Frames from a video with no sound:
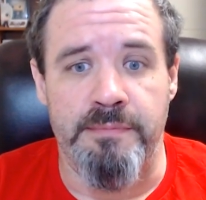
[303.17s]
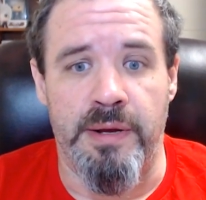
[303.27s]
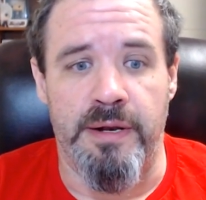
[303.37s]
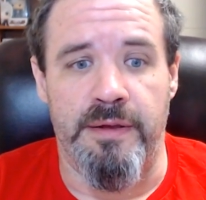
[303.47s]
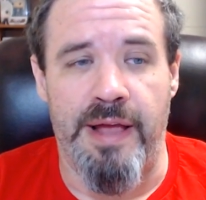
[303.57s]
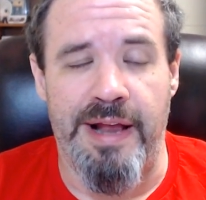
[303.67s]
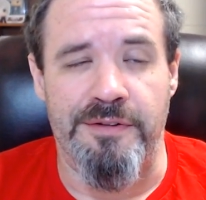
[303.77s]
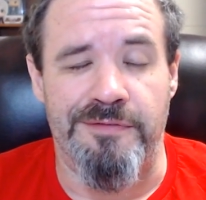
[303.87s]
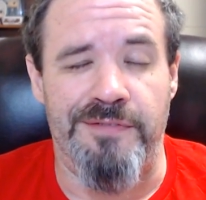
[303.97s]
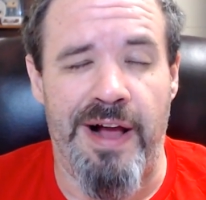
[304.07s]
but after
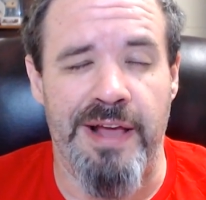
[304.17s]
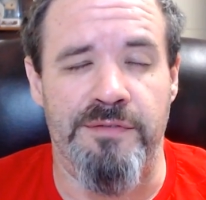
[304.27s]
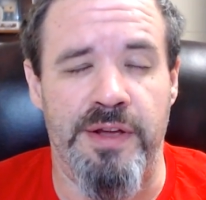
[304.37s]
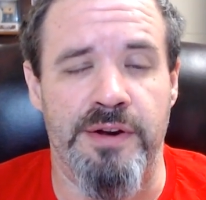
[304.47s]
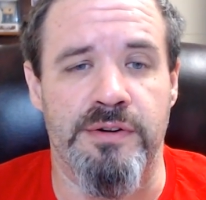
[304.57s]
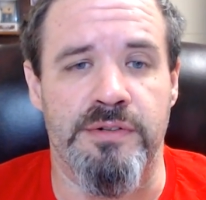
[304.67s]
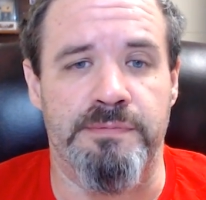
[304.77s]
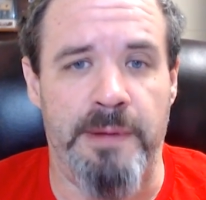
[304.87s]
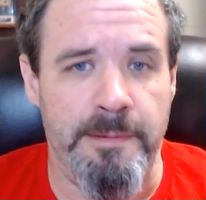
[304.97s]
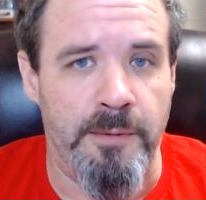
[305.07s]
5 years,
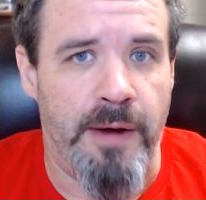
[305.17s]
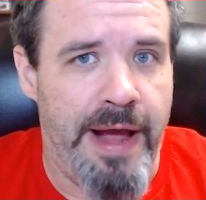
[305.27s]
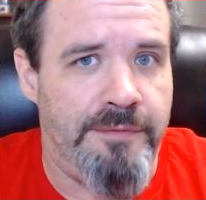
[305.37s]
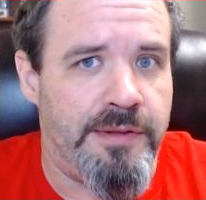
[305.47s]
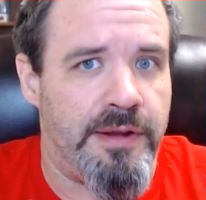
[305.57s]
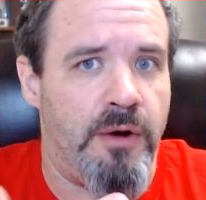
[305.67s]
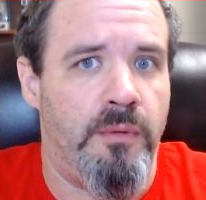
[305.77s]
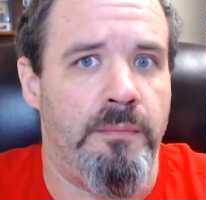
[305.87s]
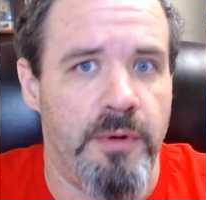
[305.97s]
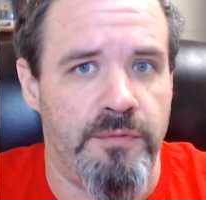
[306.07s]
people have to
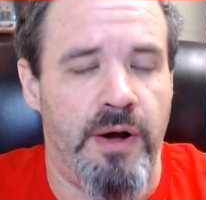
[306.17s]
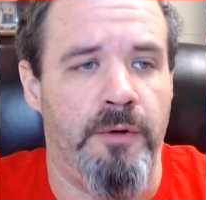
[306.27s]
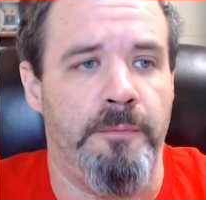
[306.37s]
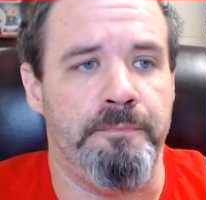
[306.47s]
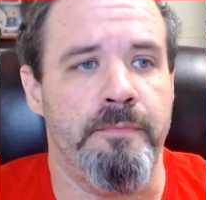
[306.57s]
move on.